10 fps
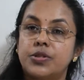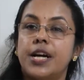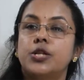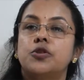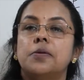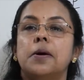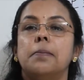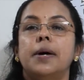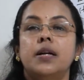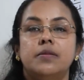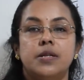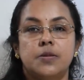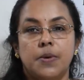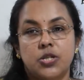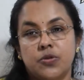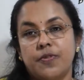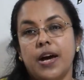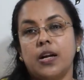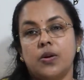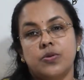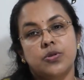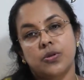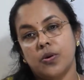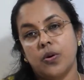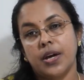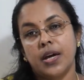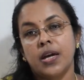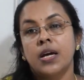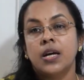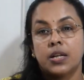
Try to remember this much values. Okay.